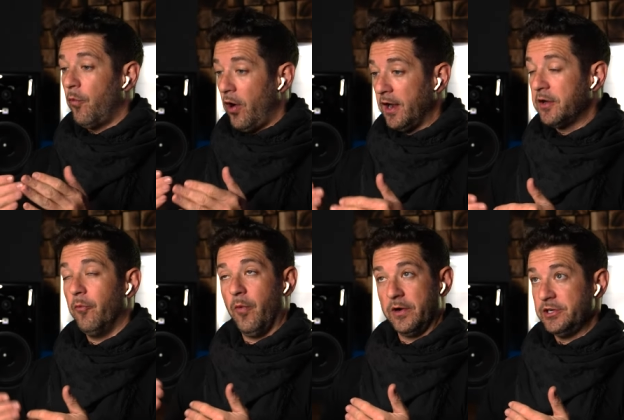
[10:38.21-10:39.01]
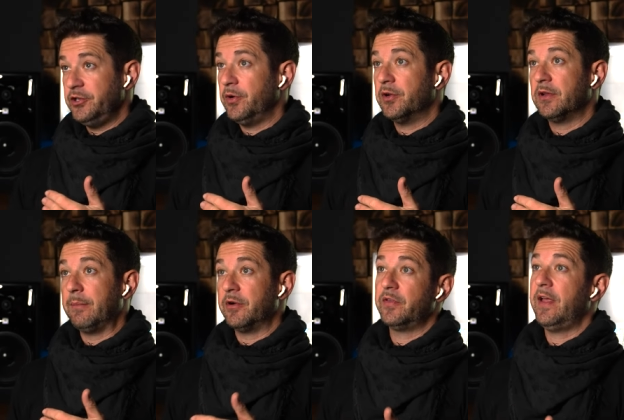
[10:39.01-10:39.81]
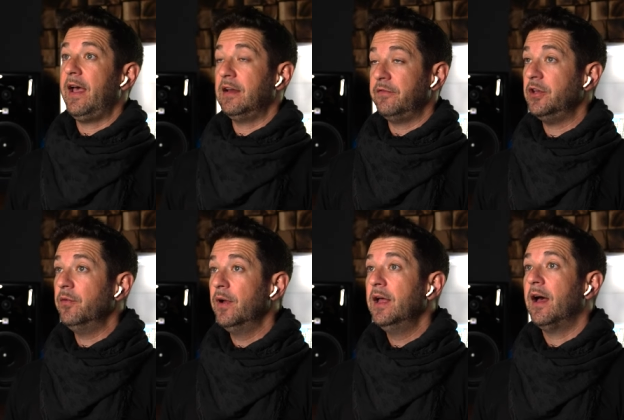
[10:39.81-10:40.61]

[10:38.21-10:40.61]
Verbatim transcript: walk one to two kilometers ahead of you.